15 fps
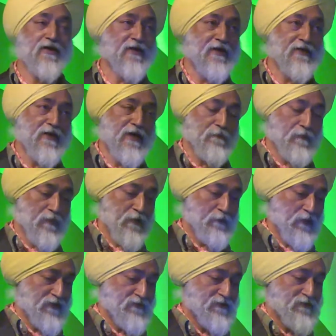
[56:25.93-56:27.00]
kidnap a
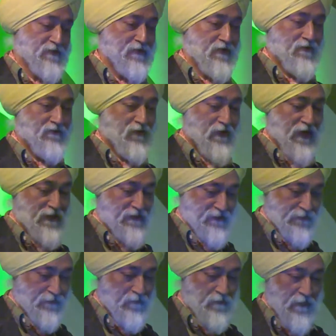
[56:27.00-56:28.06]
person for ransom.